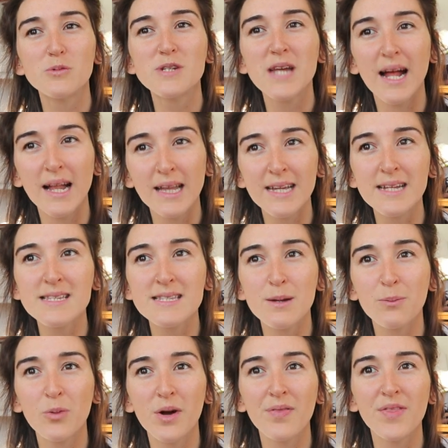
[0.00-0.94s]
Telling
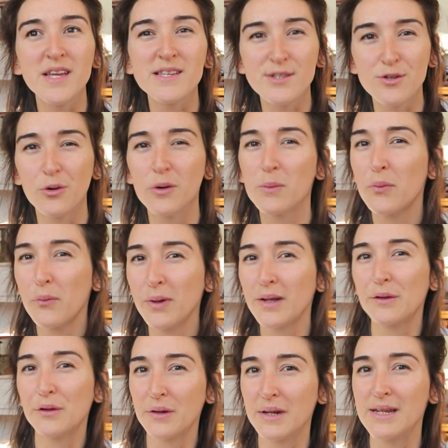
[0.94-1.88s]
someone there's no
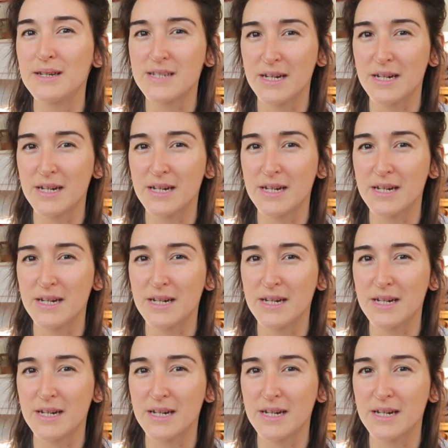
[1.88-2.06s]
point learning